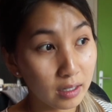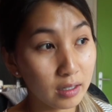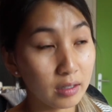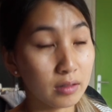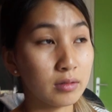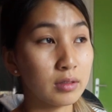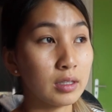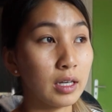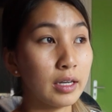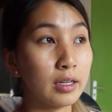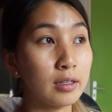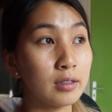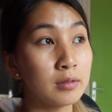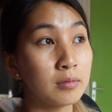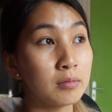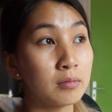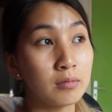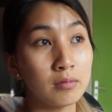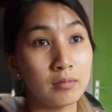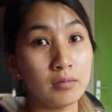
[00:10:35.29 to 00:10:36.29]
And I was like,
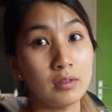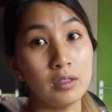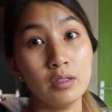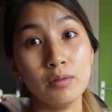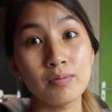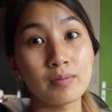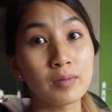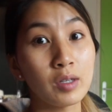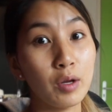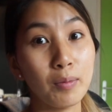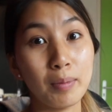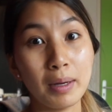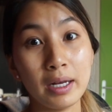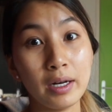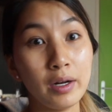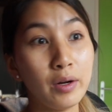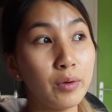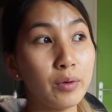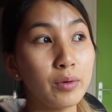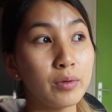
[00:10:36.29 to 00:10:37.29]
no, no pain
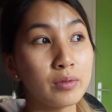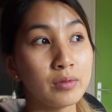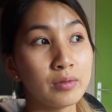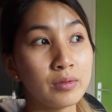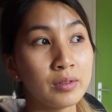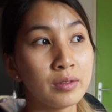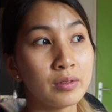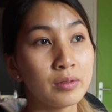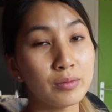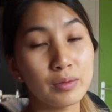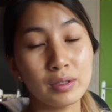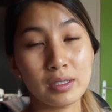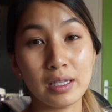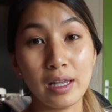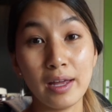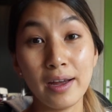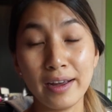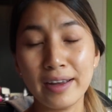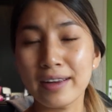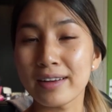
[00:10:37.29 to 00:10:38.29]
at all. Wasn't
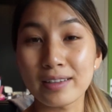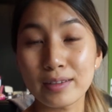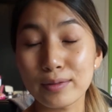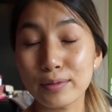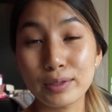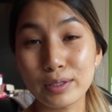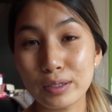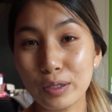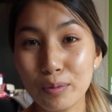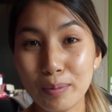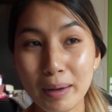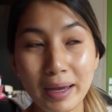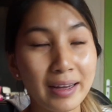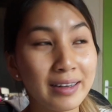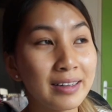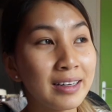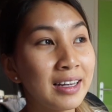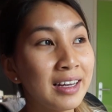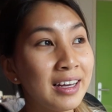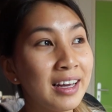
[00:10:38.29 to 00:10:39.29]
lying, there was no
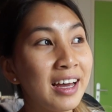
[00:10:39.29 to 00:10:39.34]
pain.